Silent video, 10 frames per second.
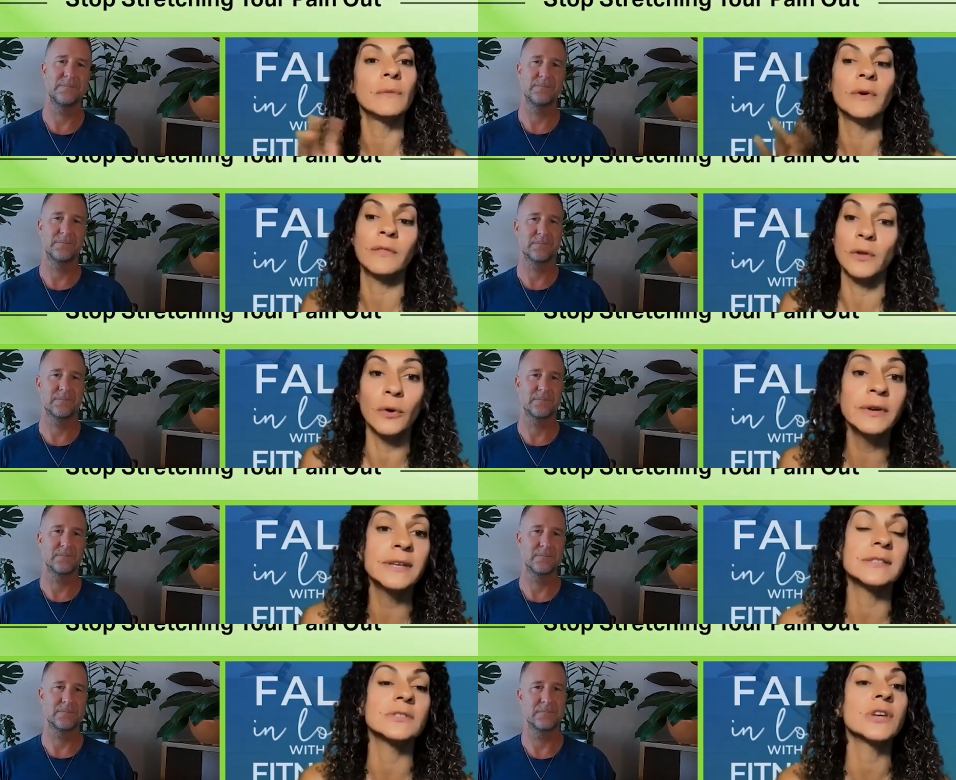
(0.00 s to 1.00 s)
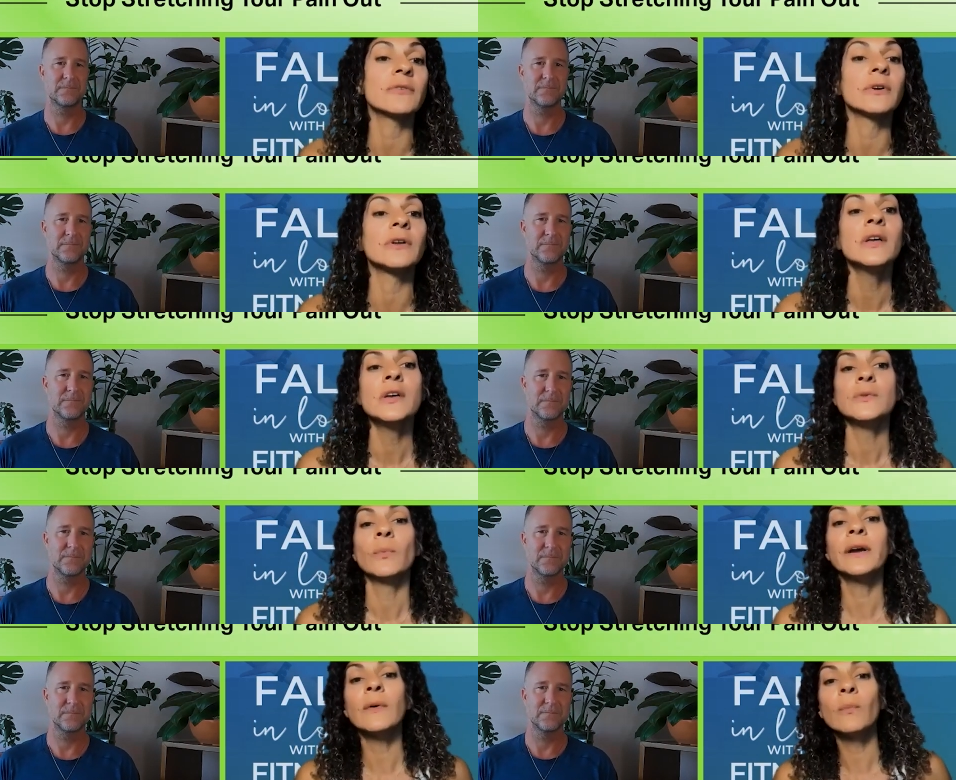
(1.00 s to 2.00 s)
Speaker 1: with yogis in general.
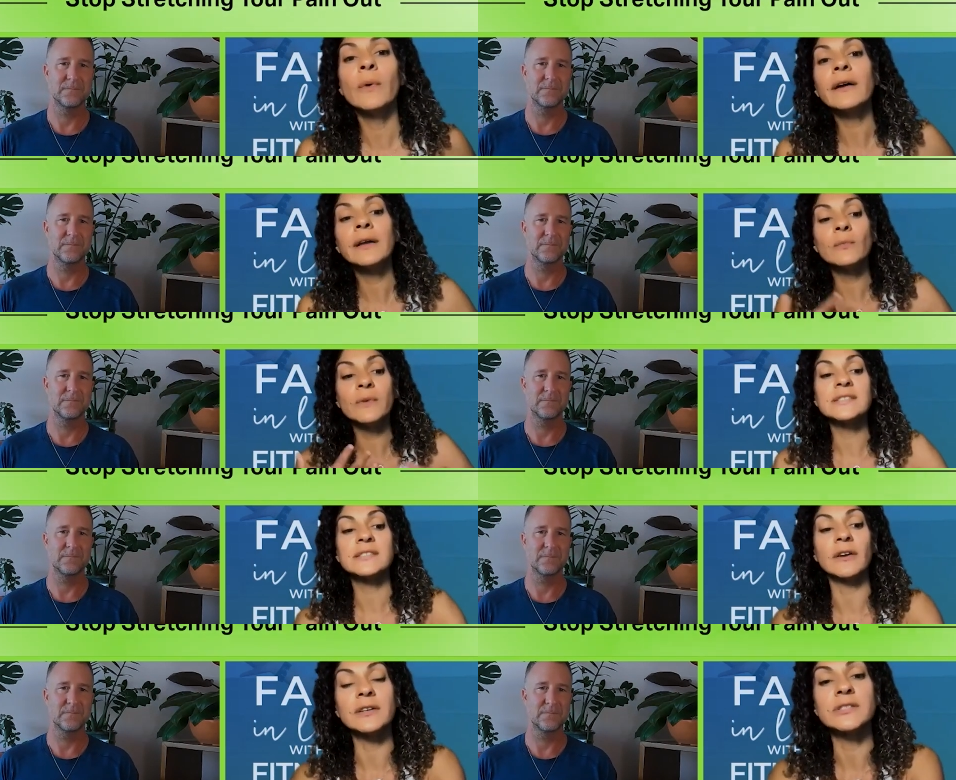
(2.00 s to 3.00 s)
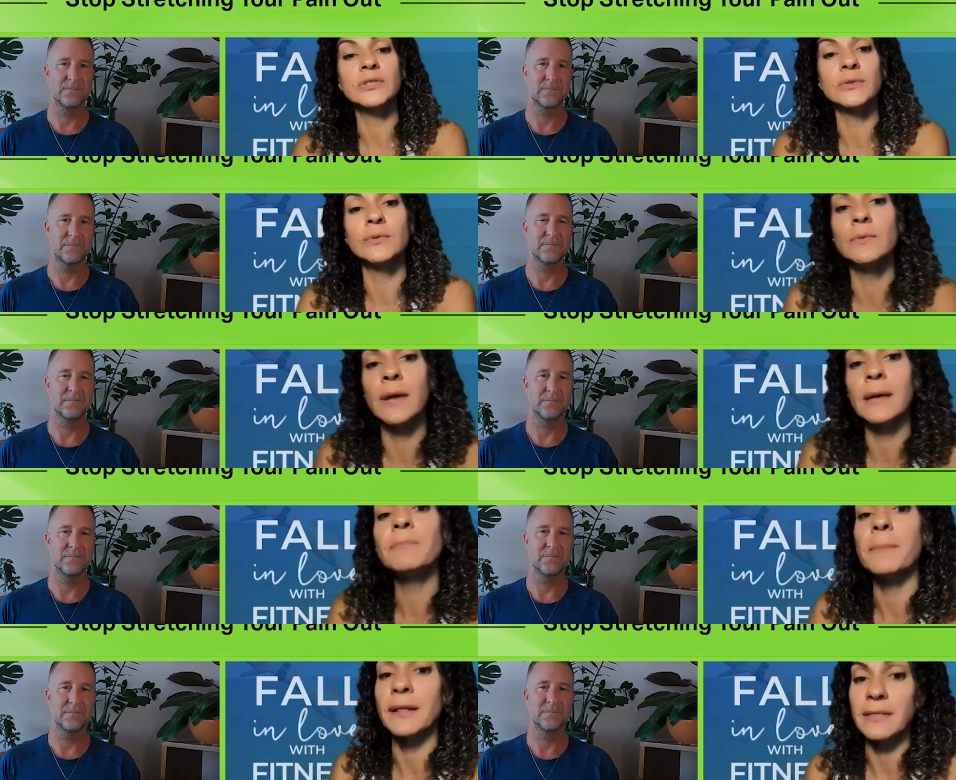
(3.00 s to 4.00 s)
Where where can we start to
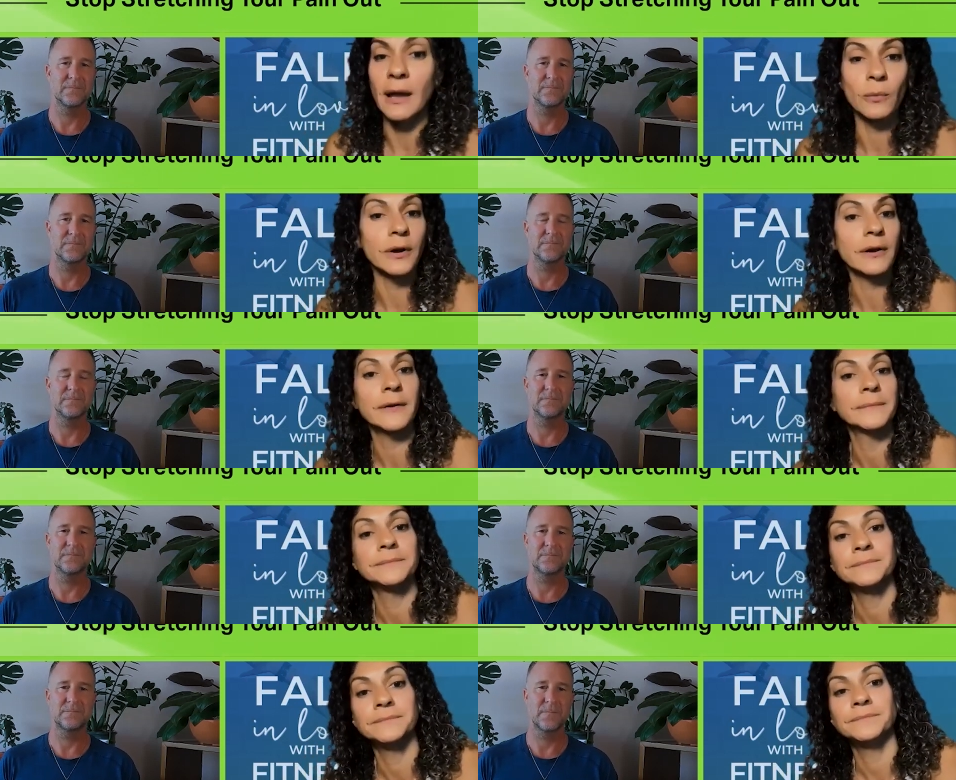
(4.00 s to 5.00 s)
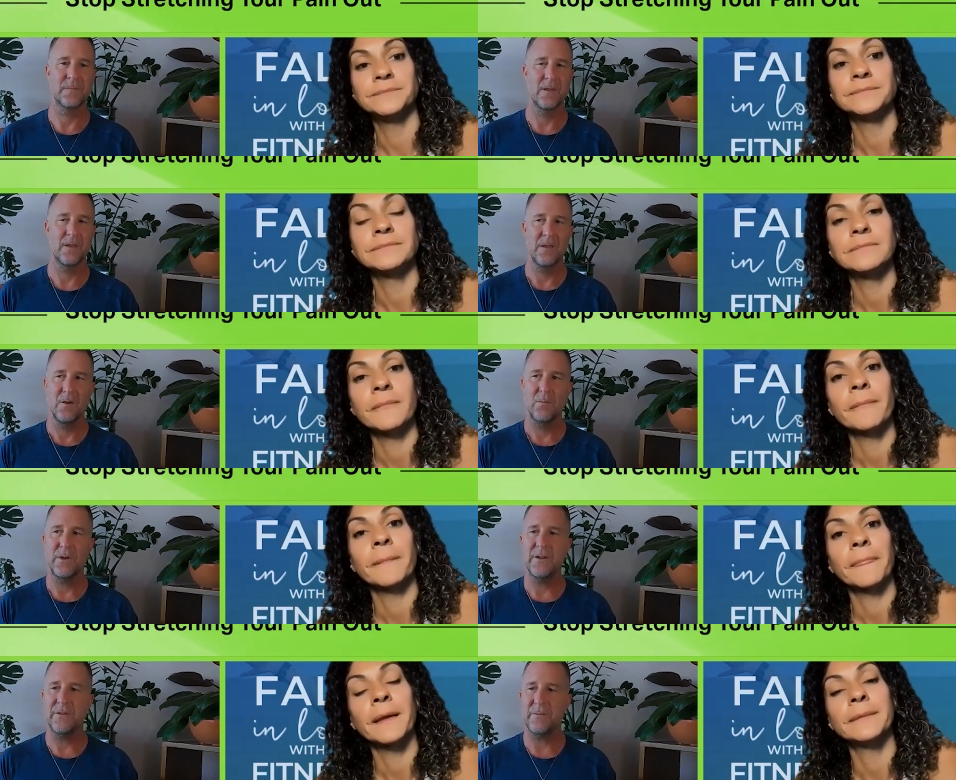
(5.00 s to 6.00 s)
implement that work?
Speaker 2: one
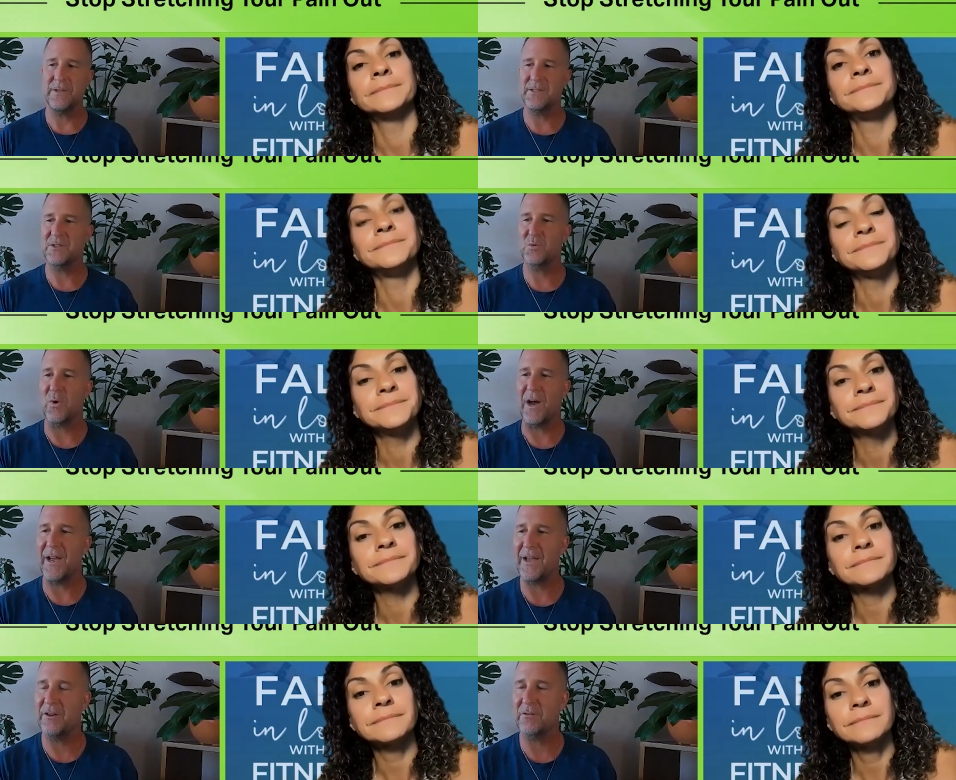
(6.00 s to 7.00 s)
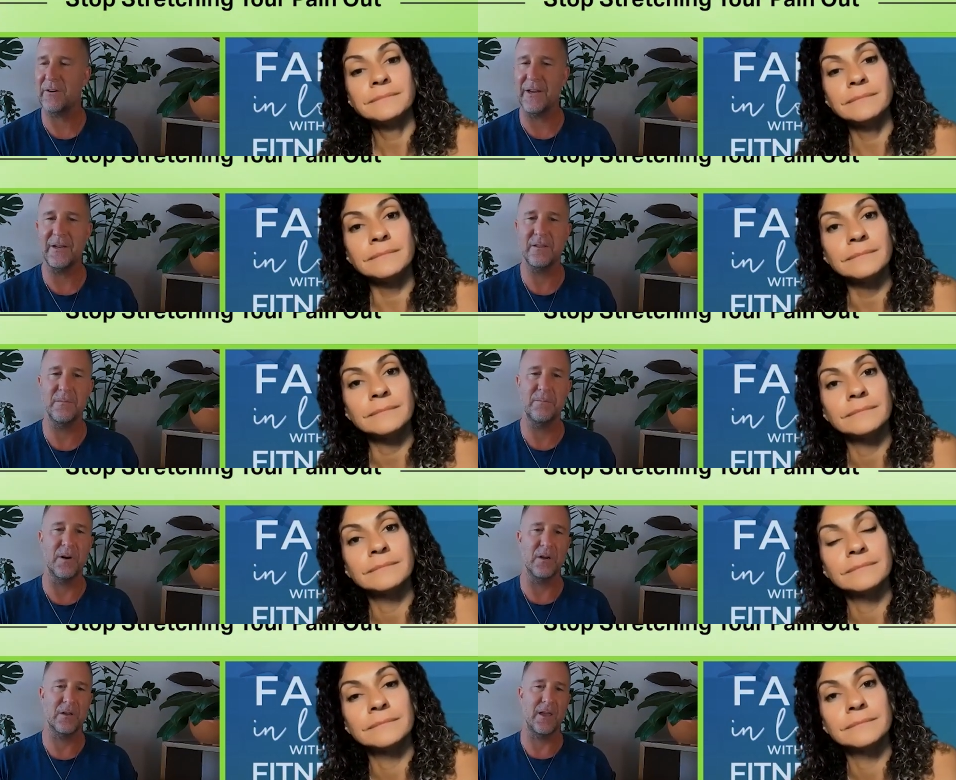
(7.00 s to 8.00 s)
of the reasons why I created the
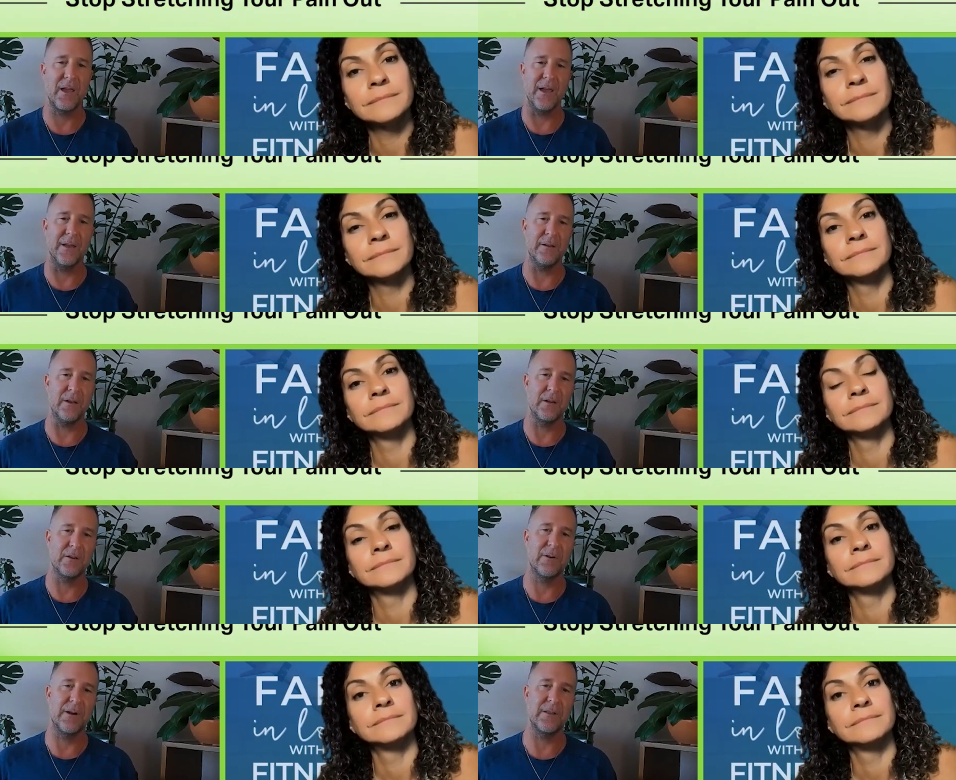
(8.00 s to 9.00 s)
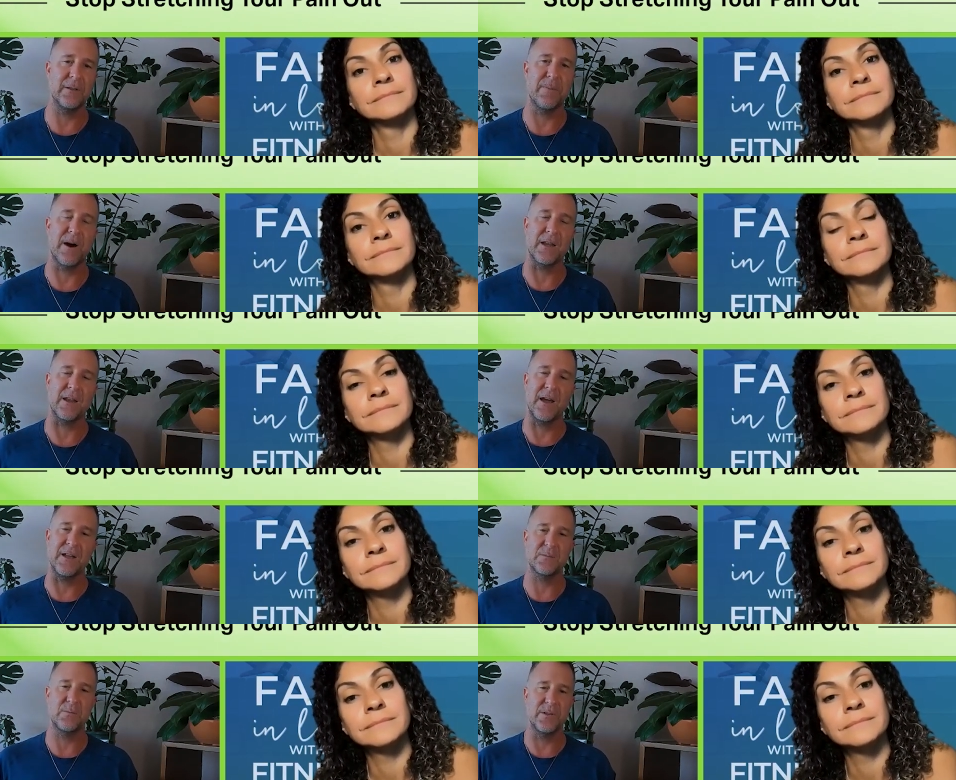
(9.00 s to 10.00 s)
book and and created the
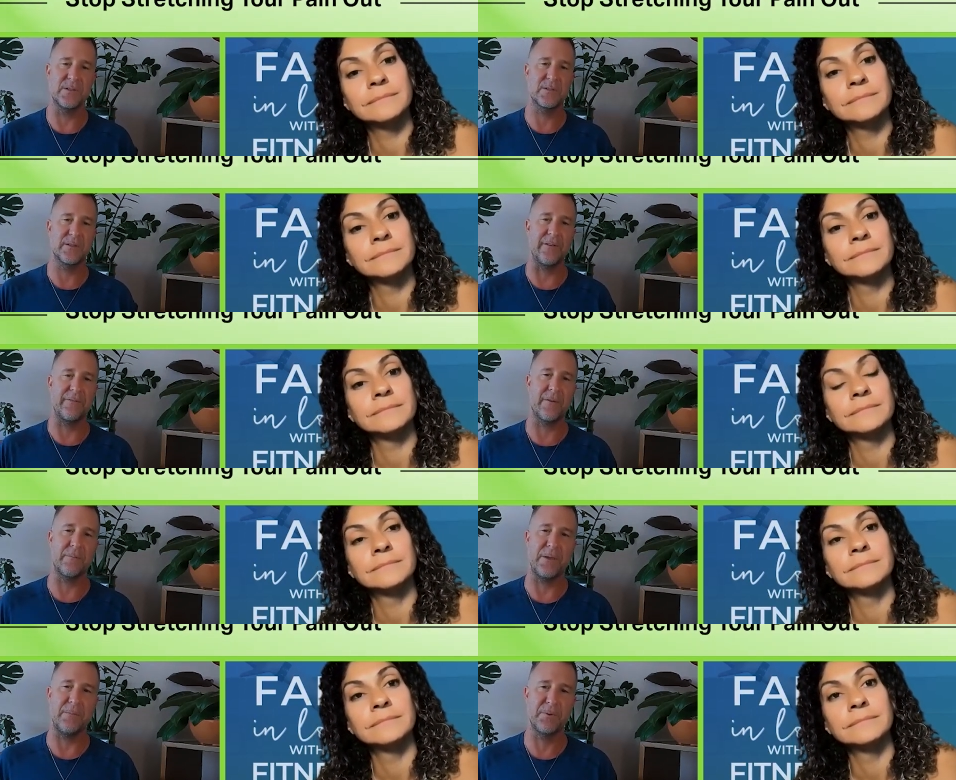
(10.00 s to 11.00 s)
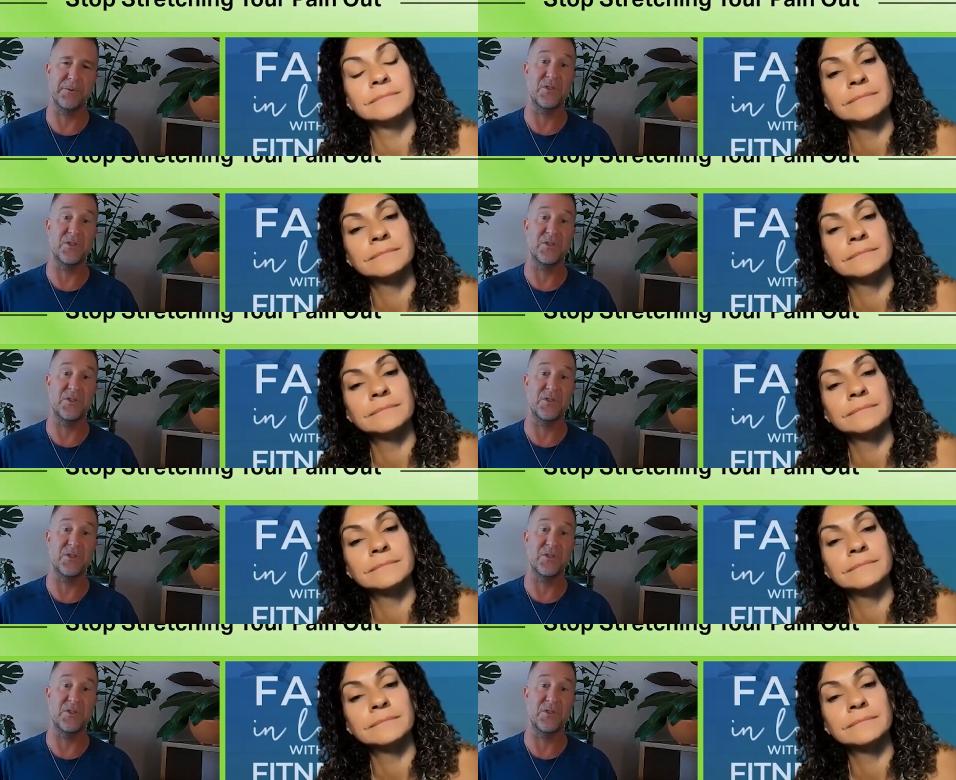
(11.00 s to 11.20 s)
podcast was like for people to